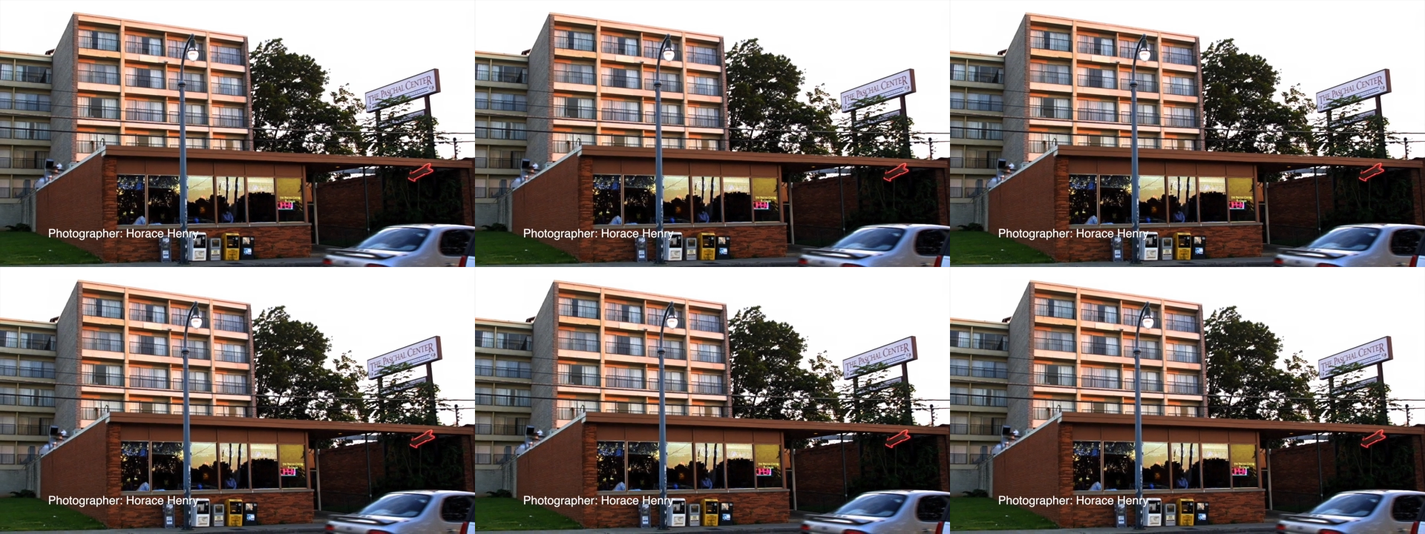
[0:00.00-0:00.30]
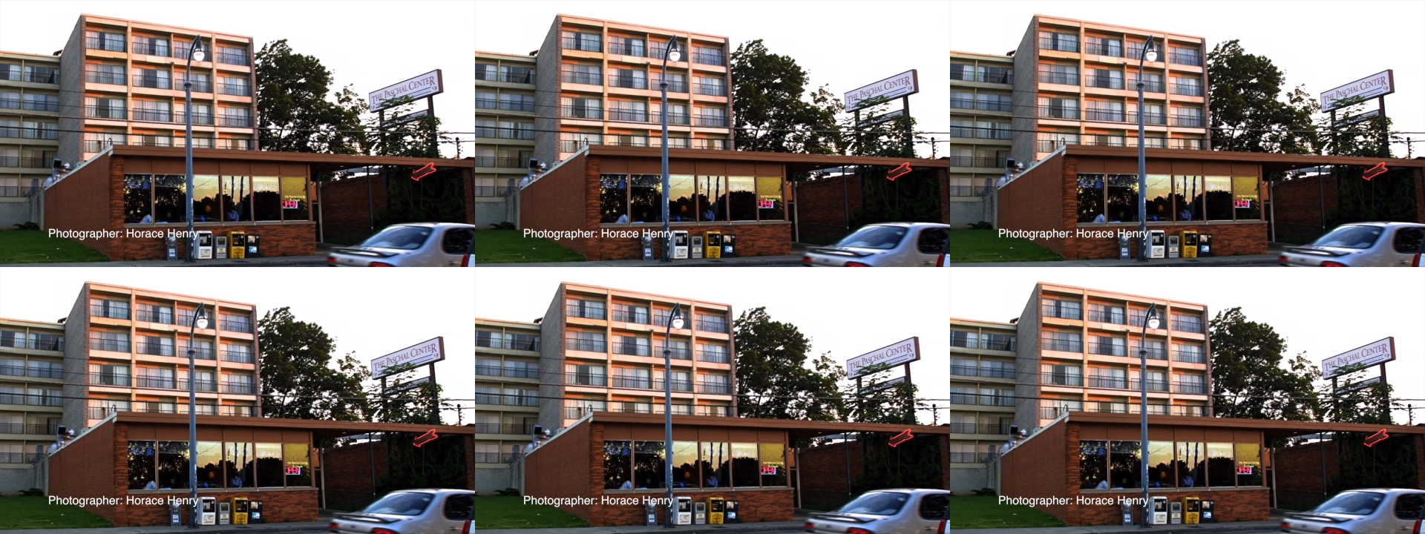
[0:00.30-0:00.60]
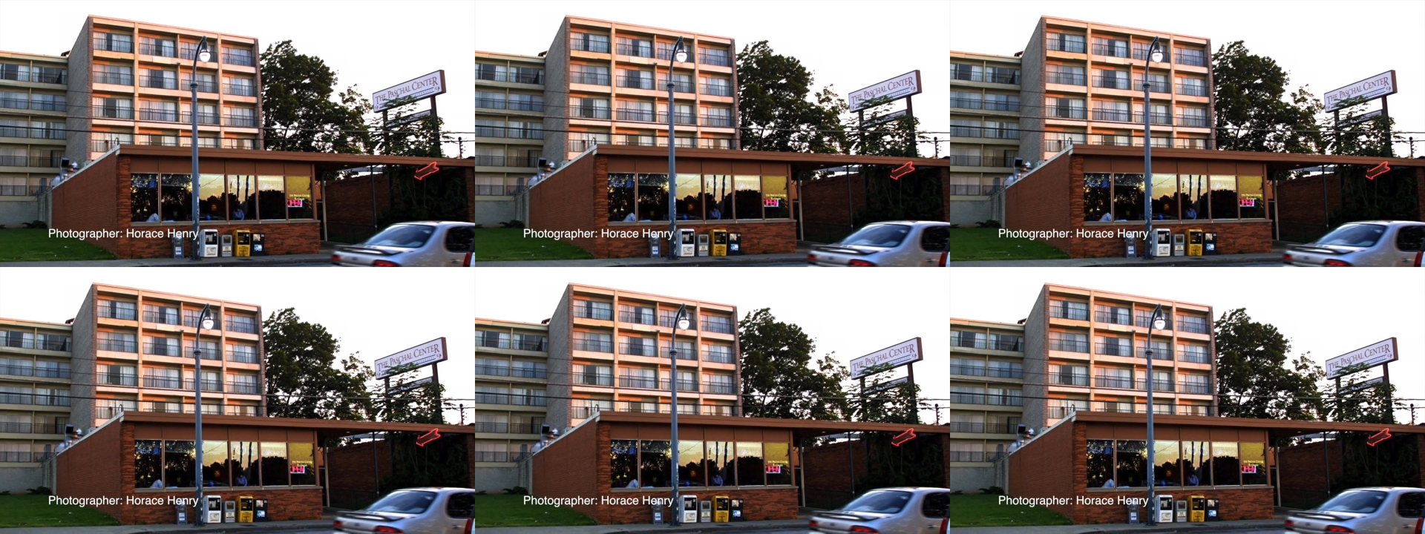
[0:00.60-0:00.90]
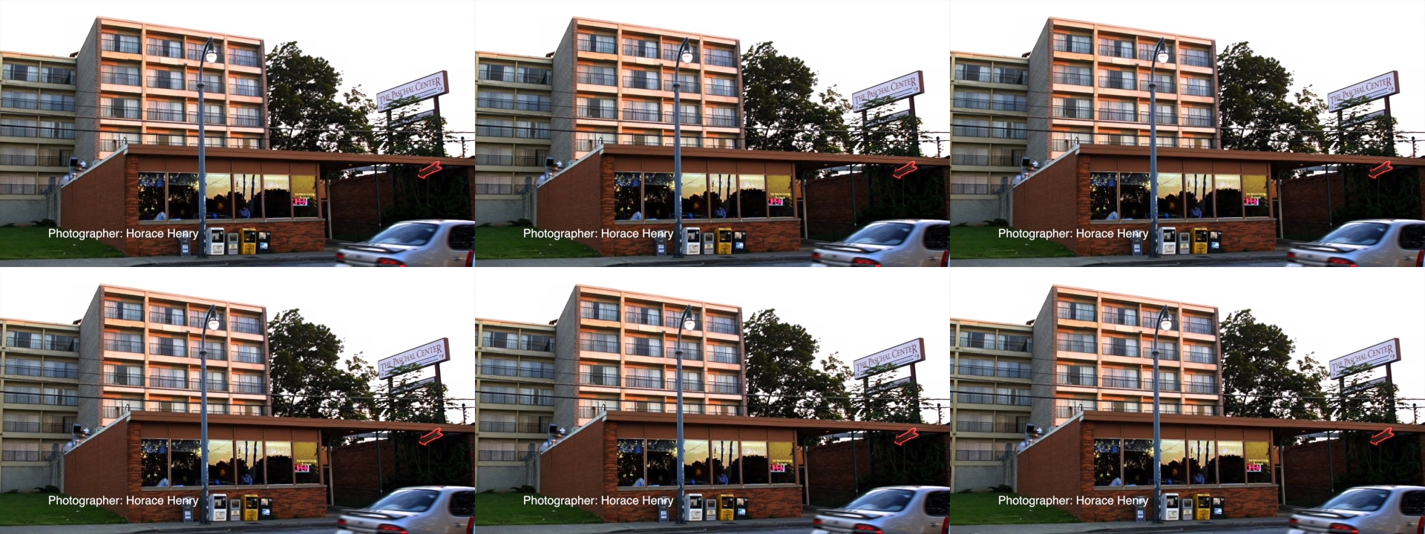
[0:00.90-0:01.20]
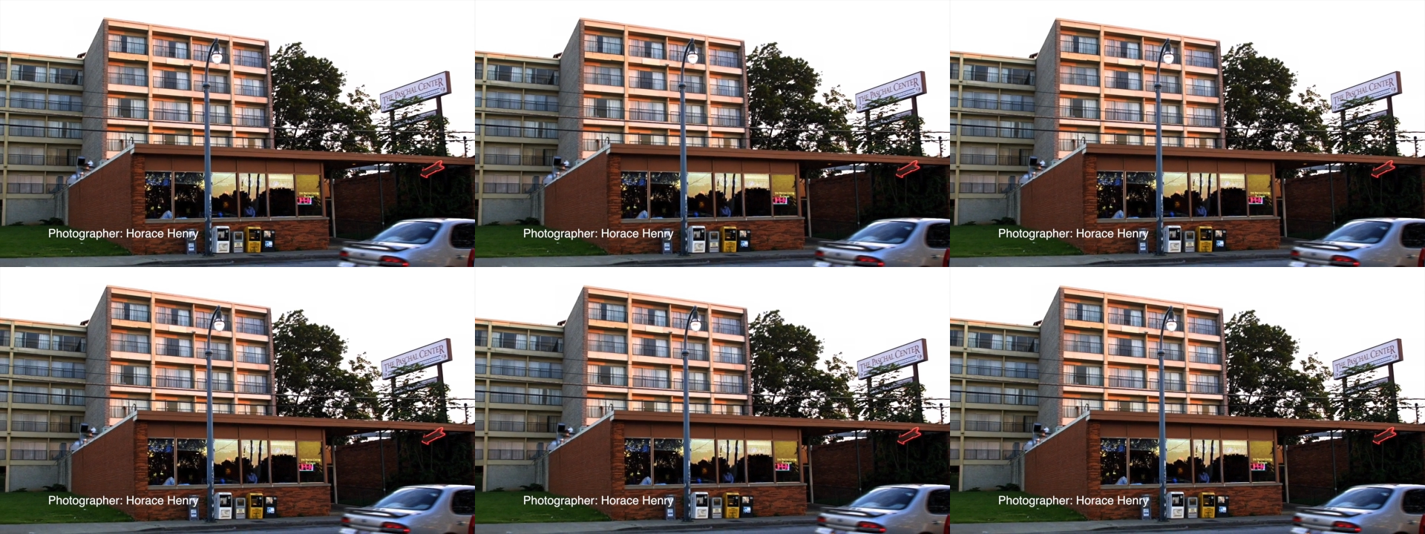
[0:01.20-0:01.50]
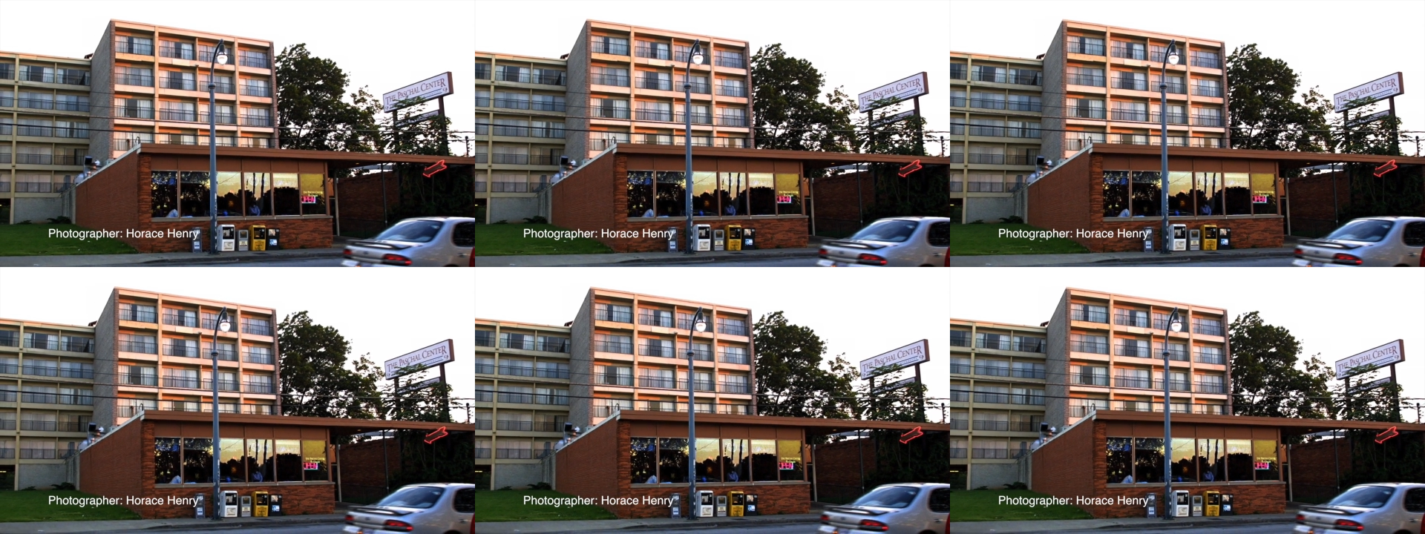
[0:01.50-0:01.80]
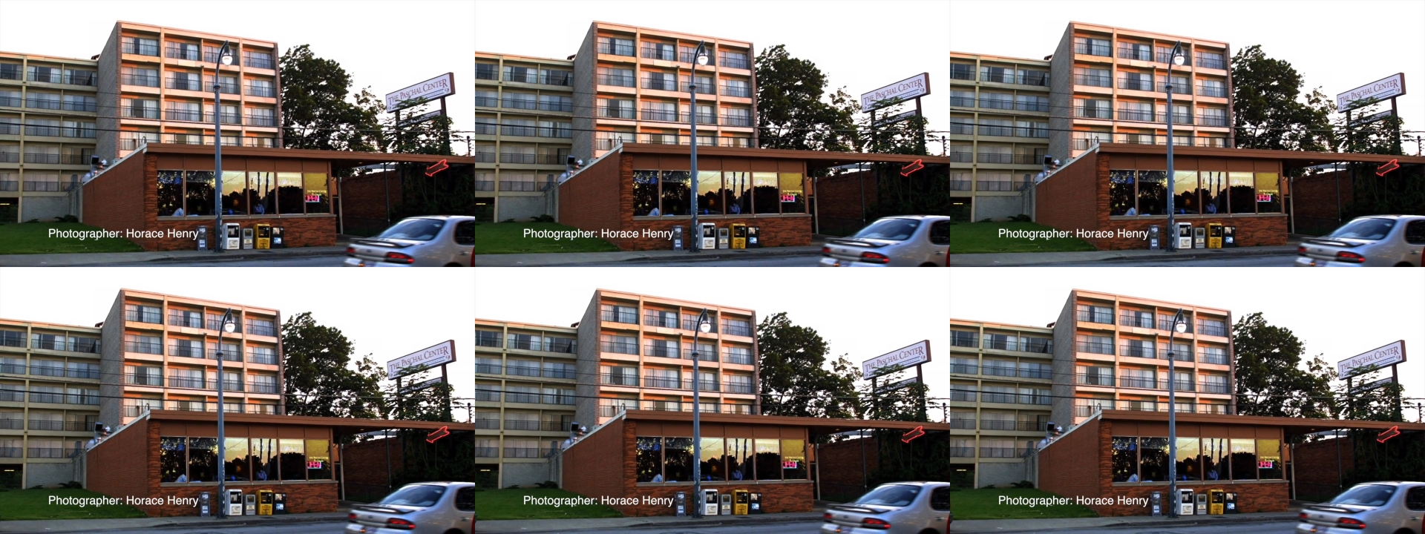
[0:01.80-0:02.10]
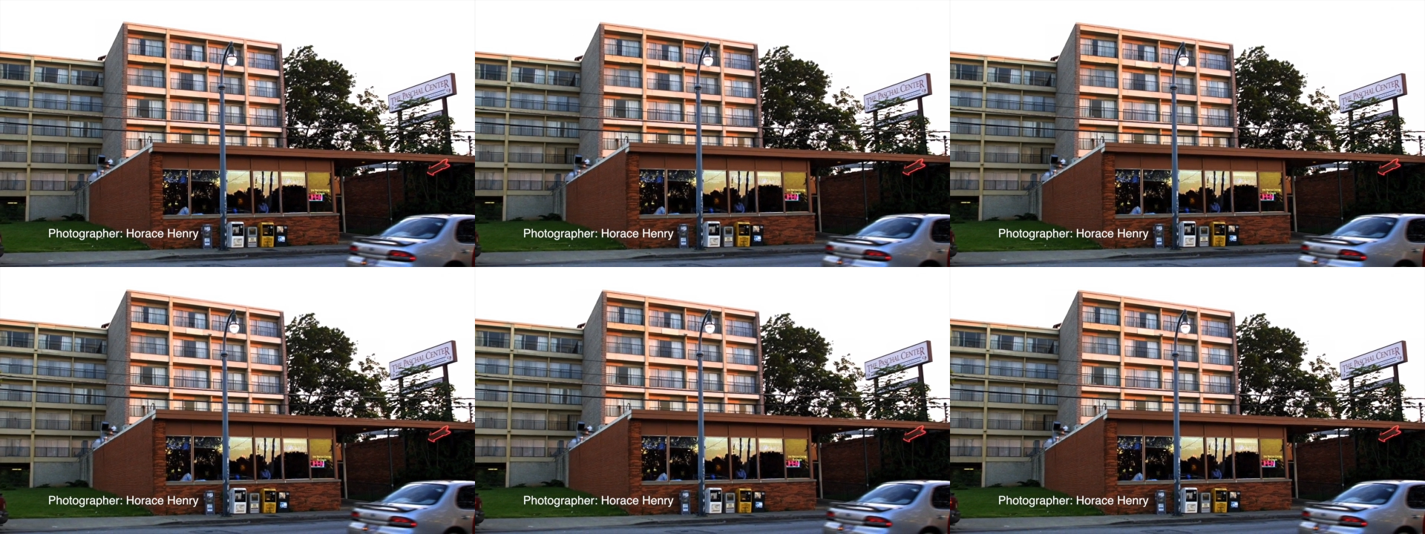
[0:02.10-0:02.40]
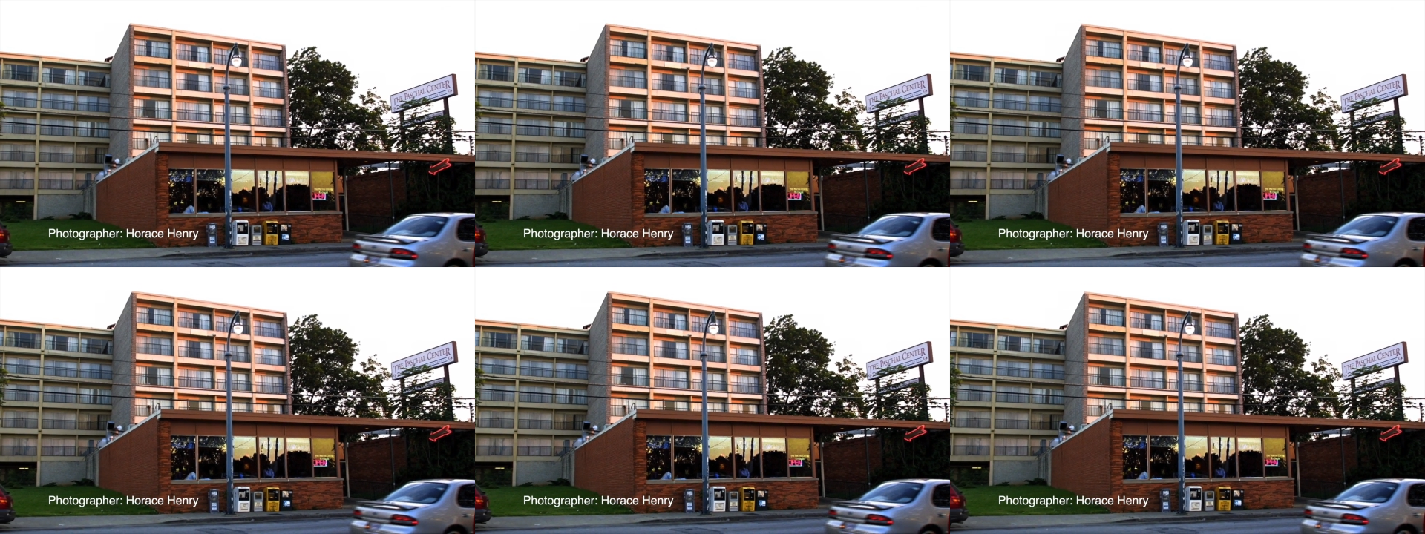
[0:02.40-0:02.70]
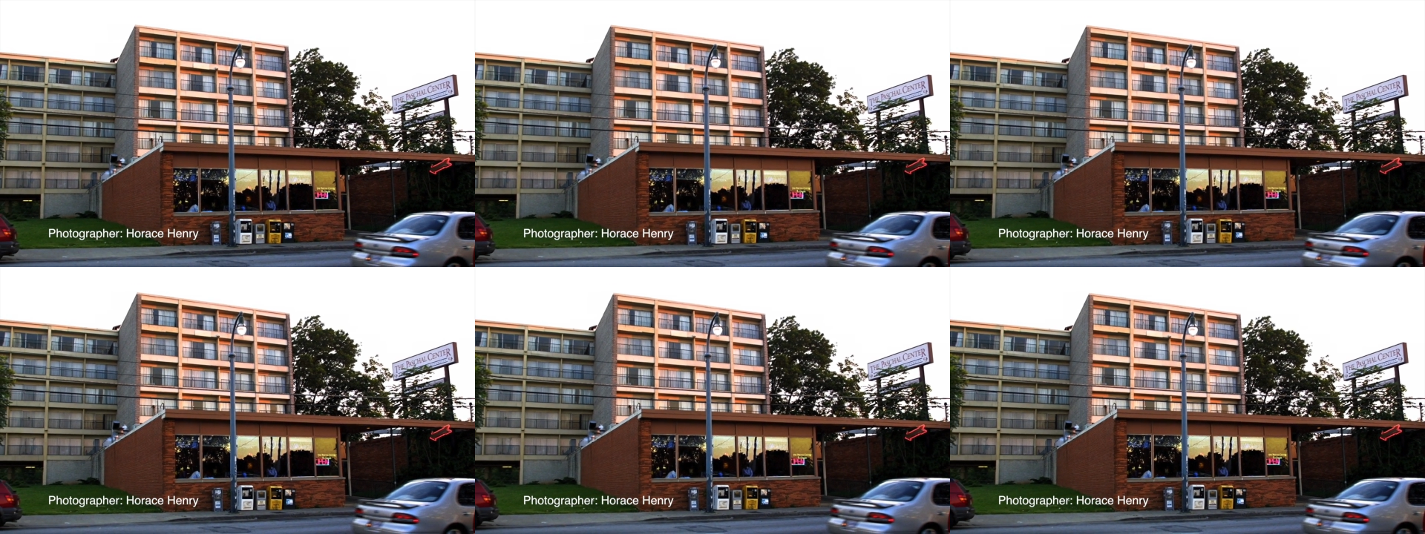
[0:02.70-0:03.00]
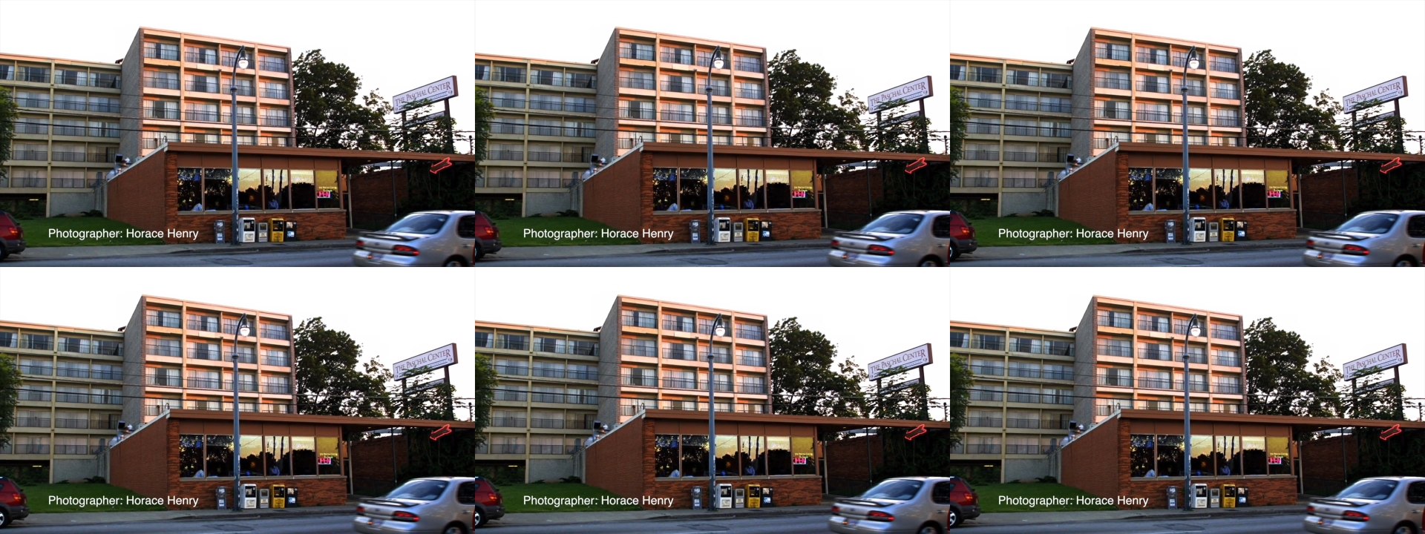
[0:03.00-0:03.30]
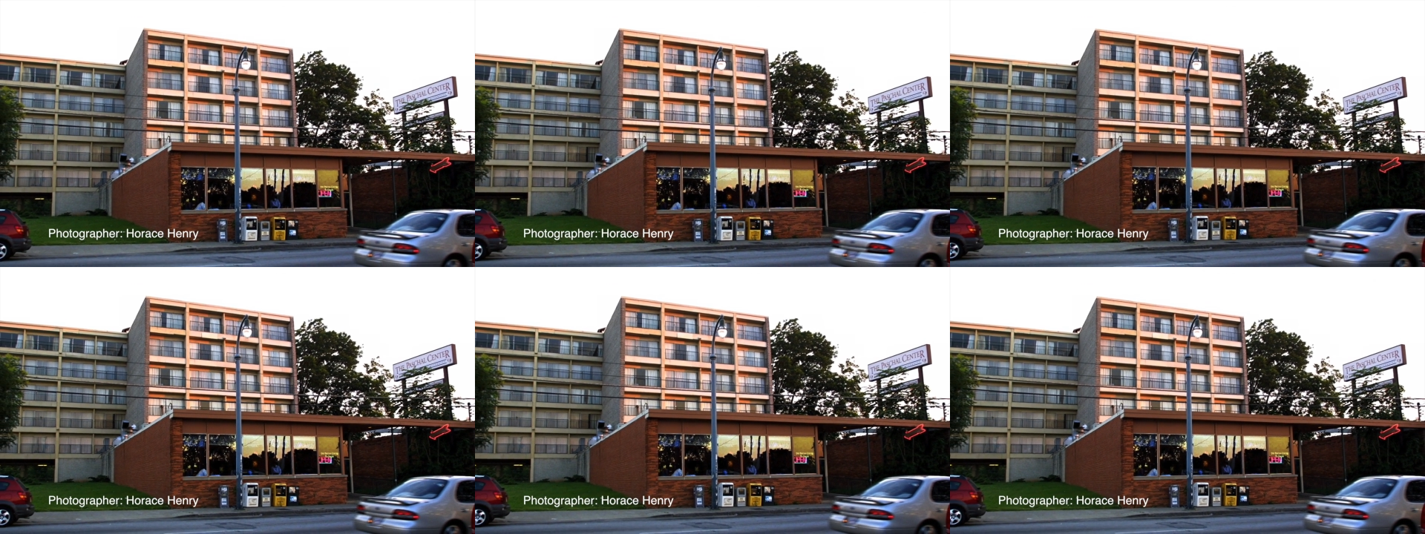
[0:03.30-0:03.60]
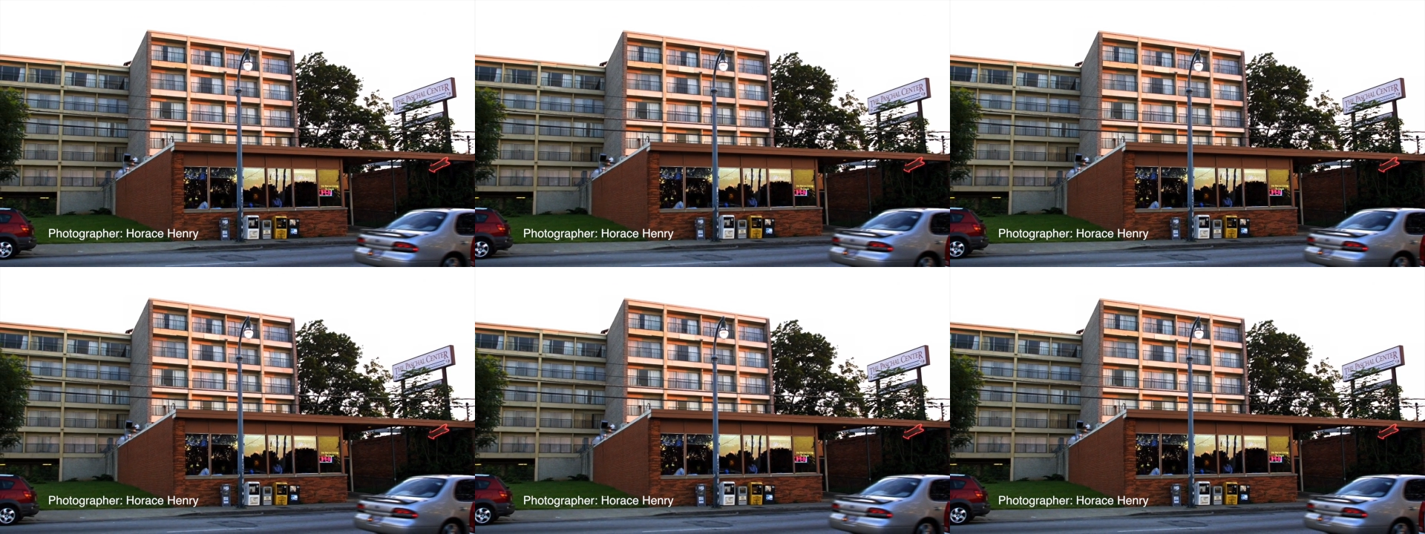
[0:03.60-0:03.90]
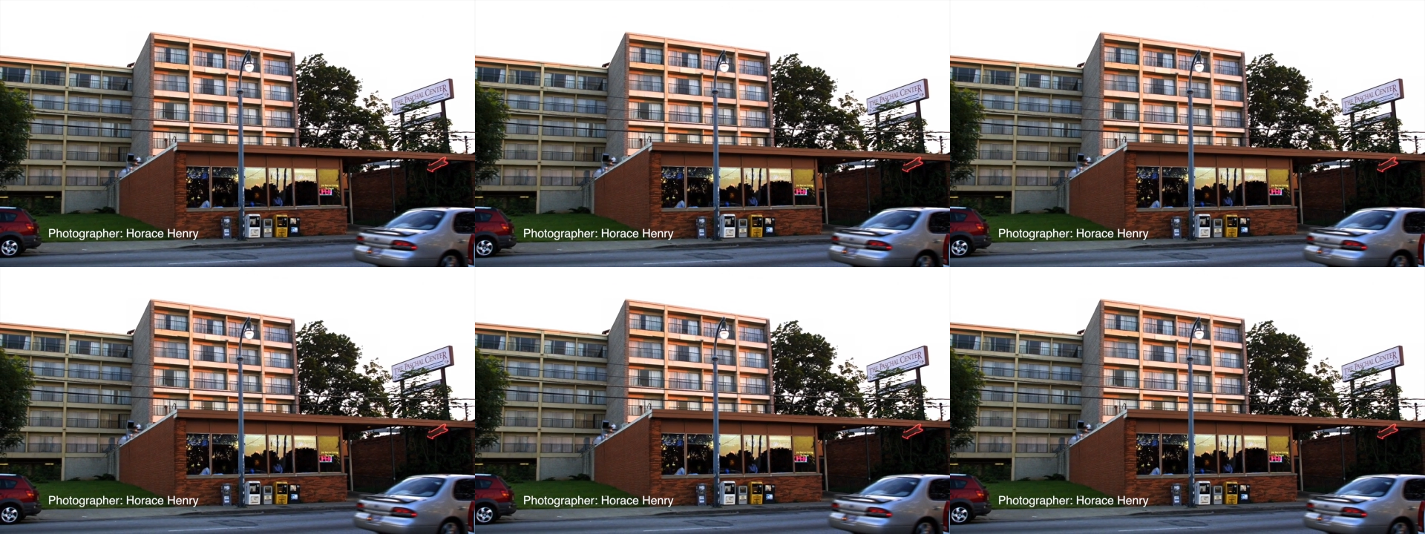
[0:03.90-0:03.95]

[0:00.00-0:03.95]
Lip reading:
No face is visible, so there are no lips to read.